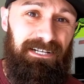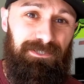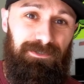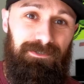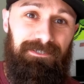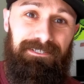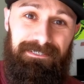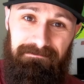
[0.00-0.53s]

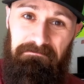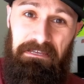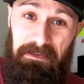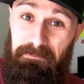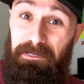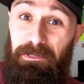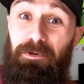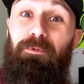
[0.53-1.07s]
Axles,
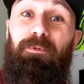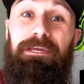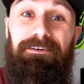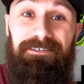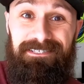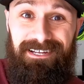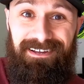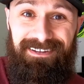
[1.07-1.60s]
keeping your
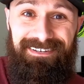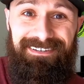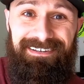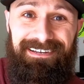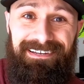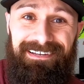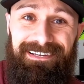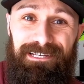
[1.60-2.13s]
wheels
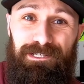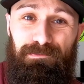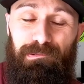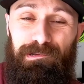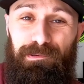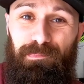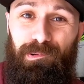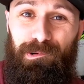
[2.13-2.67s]
on is
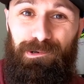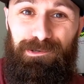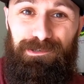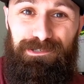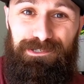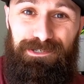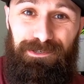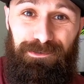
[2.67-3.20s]
pretty
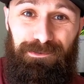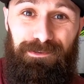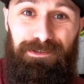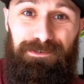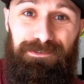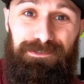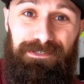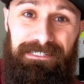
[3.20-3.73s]
important, so
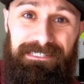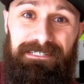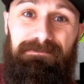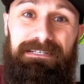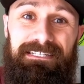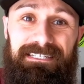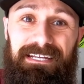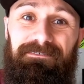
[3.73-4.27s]
those will need
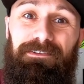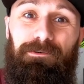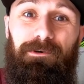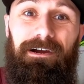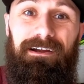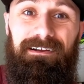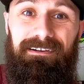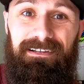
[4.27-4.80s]
to be safety
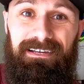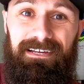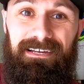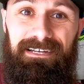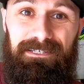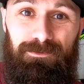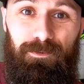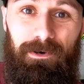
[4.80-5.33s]
wired
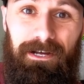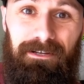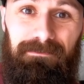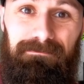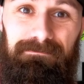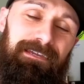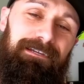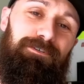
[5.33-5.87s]
as well.
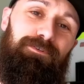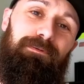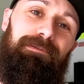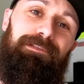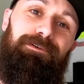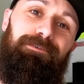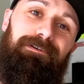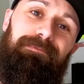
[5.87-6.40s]
Here's what I'm
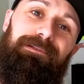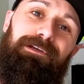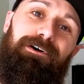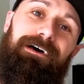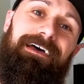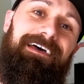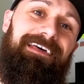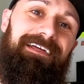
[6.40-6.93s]
gonna do. I'm gonna
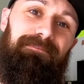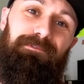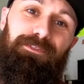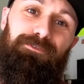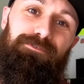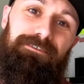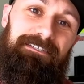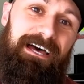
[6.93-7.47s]
go ahead, I'm
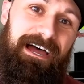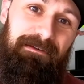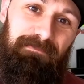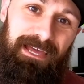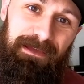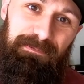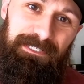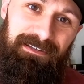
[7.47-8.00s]
gonna throw the
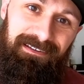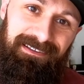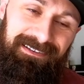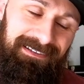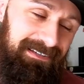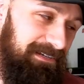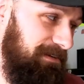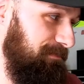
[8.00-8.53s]
time lapse
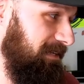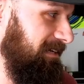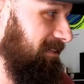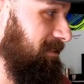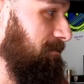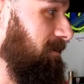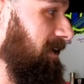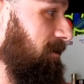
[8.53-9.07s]
on. I'm gonna
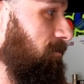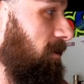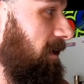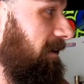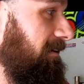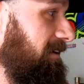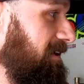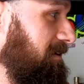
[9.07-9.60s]
get the bike
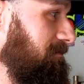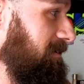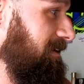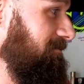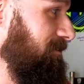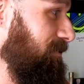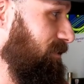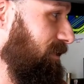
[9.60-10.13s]
wired up,
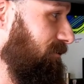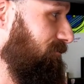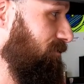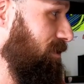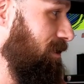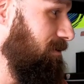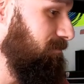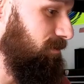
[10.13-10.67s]
everything
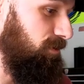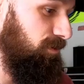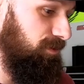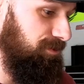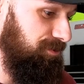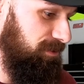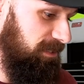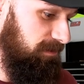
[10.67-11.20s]
from
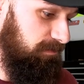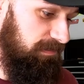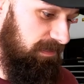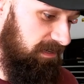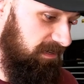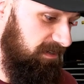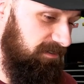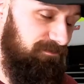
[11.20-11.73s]
oil drain
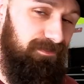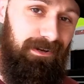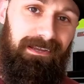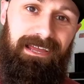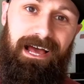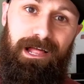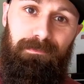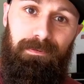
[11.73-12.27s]
plug,
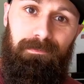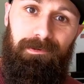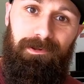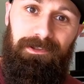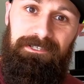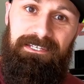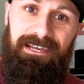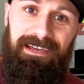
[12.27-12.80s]
front caliper
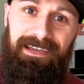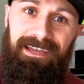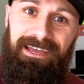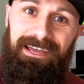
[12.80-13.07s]
bolts,